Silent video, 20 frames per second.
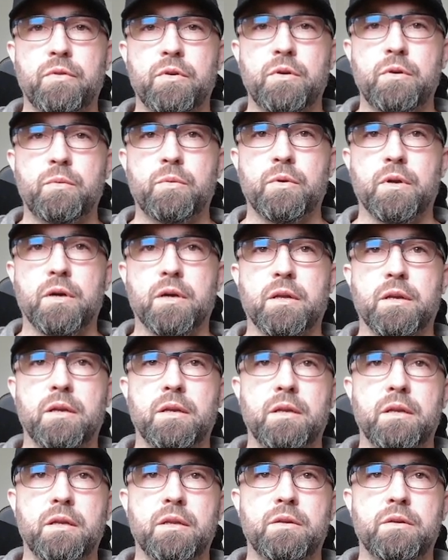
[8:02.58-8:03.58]
you. We're not going to
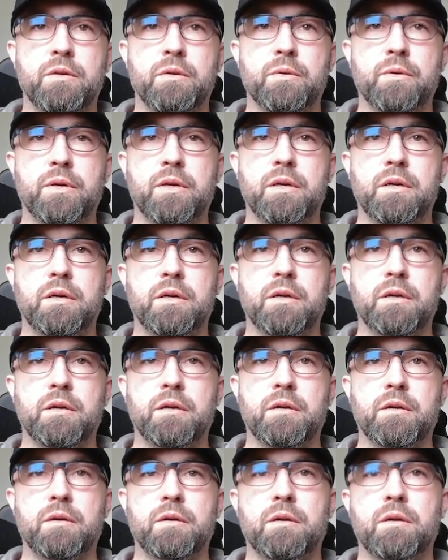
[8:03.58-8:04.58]
need you
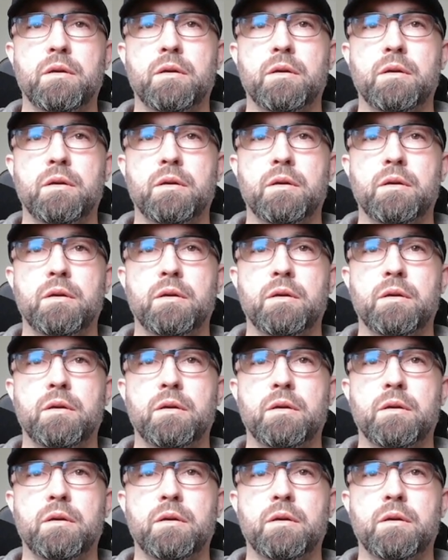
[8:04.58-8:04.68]
here.